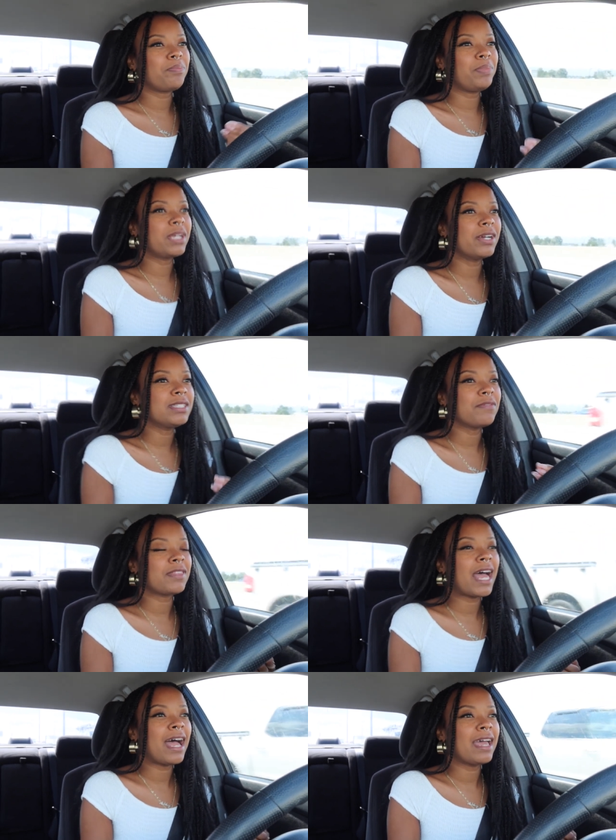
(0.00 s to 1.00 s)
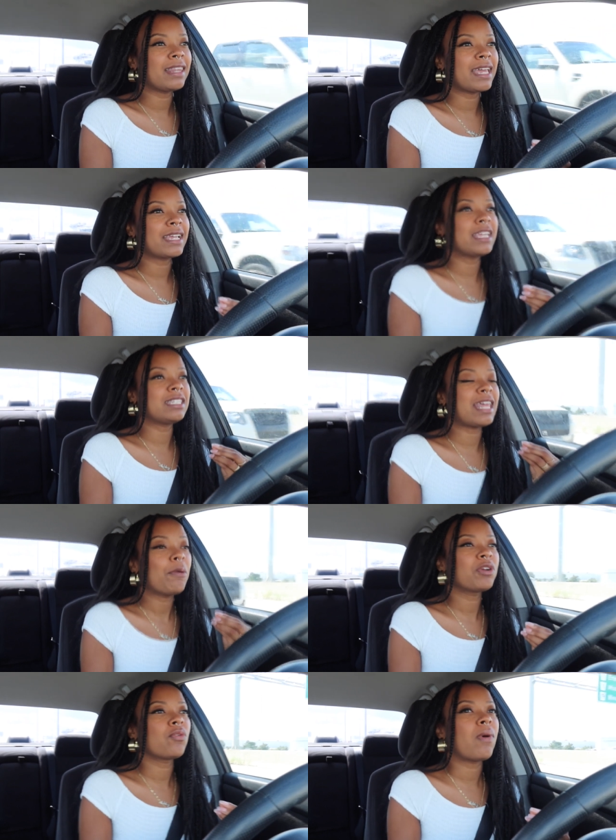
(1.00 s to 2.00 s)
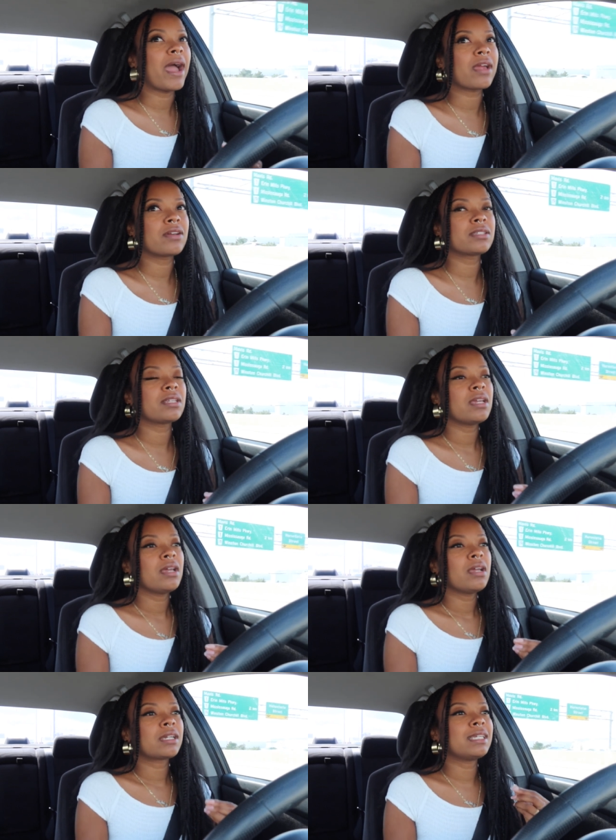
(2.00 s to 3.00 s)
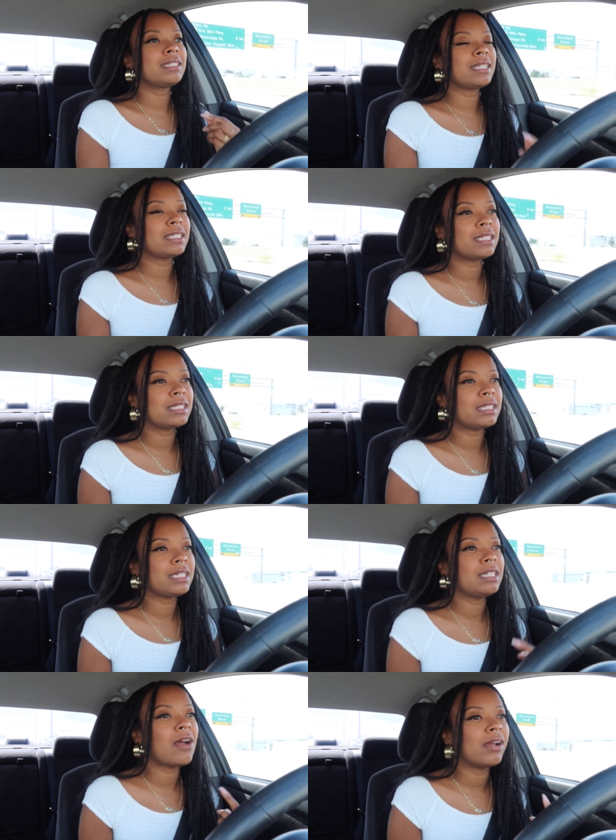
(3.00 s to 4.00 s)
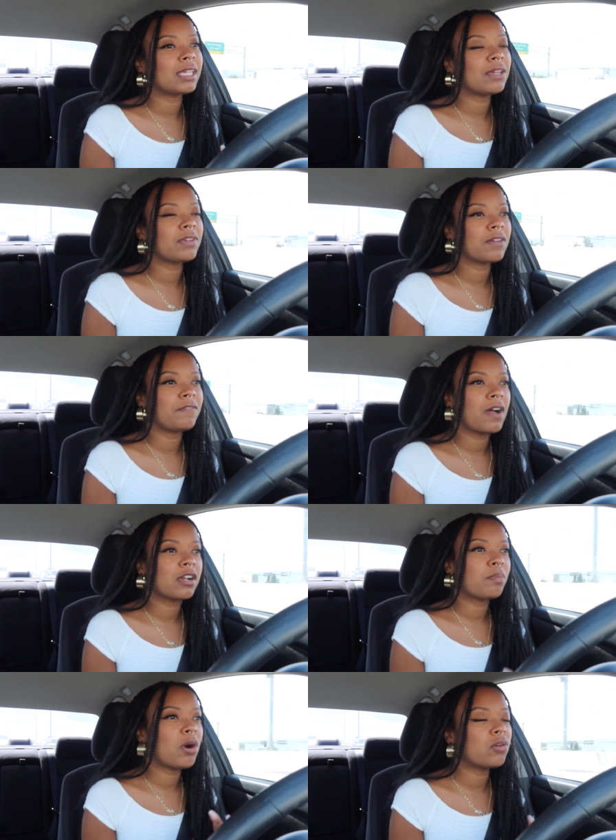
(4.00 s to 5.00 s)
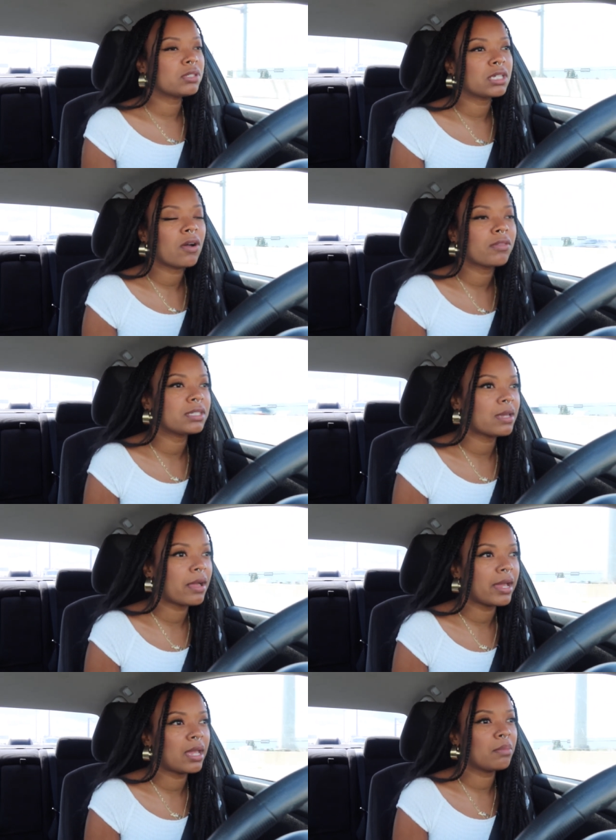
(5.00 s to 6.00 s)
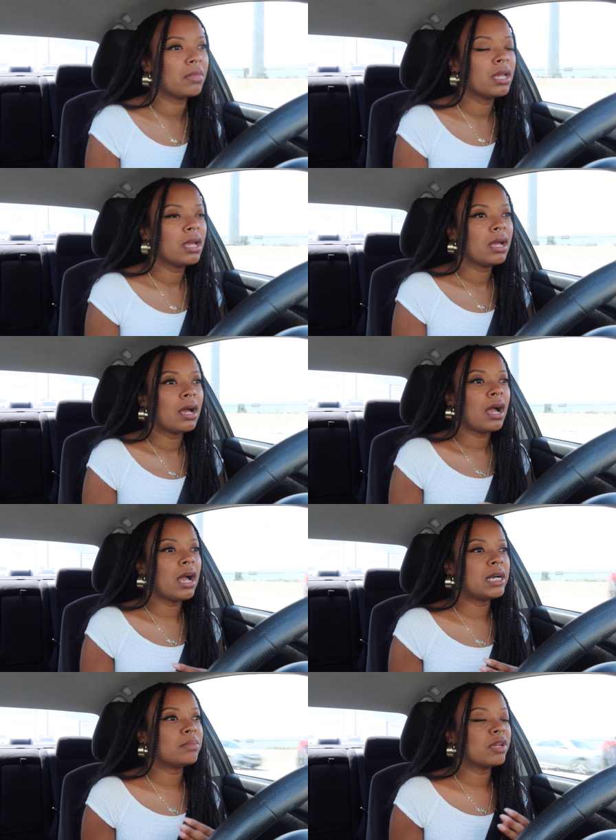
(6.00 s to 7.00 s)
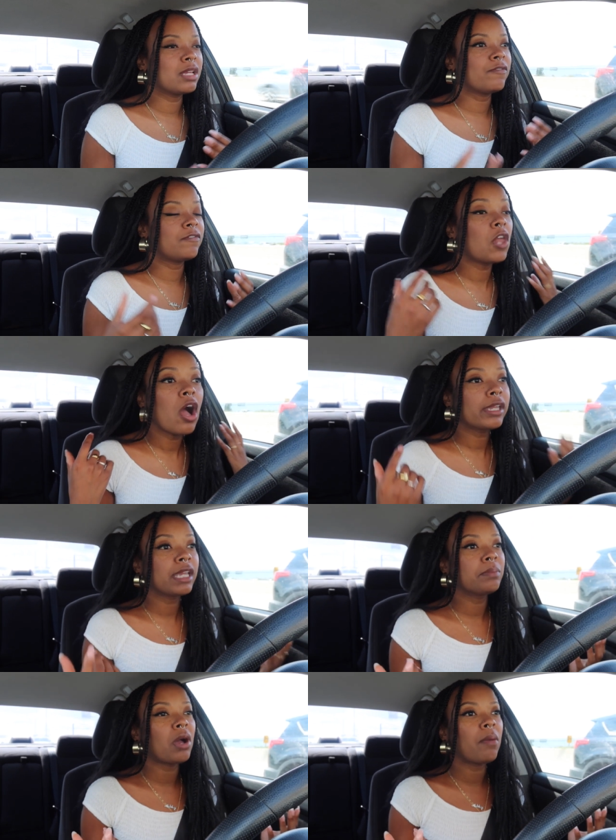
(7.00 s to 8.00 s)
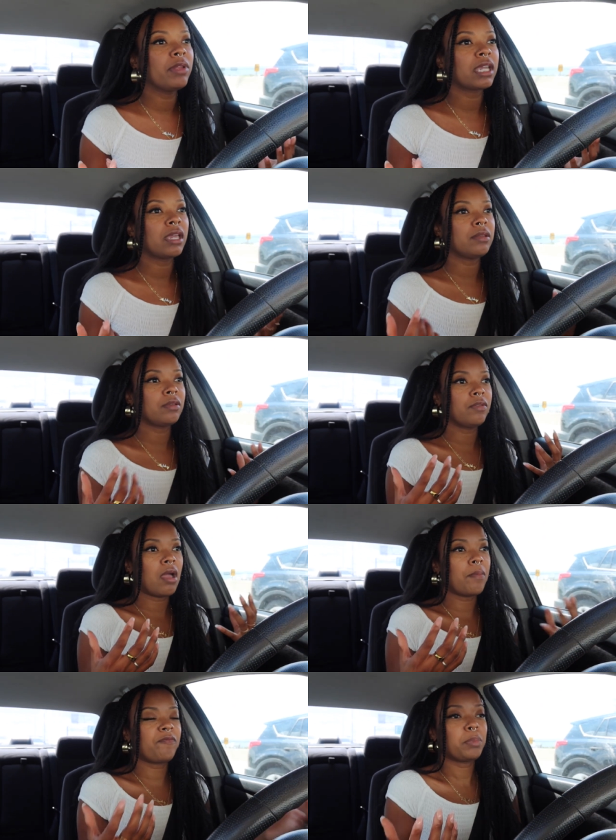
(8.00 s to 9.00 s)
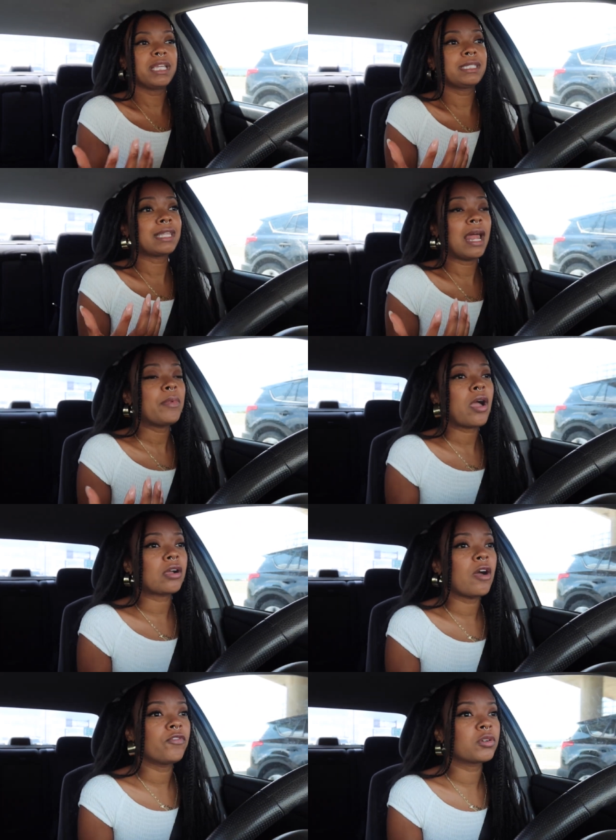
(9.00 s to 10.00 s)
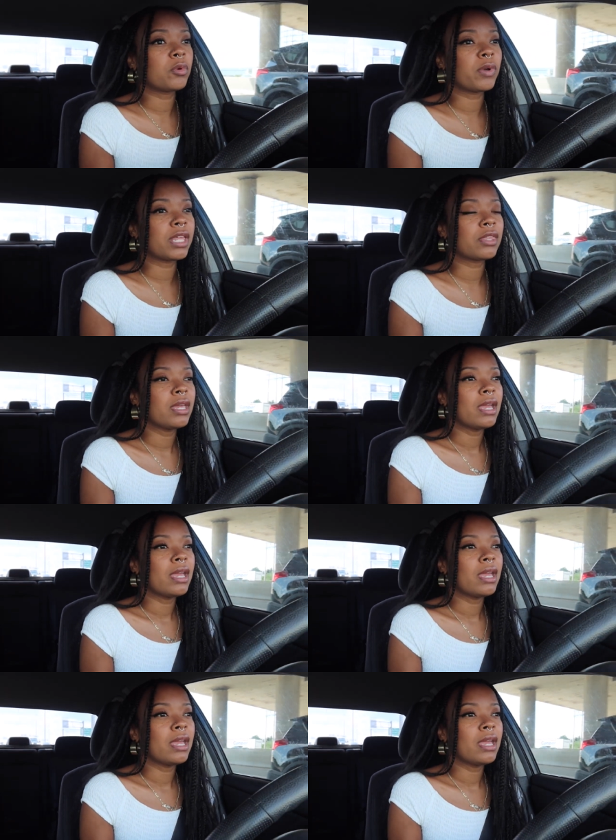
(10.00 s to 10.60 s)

because of that, like, it, that requires consistency, not giving a fuck, posting all the time, um, vlogging in public in places that I'm not comfortable with.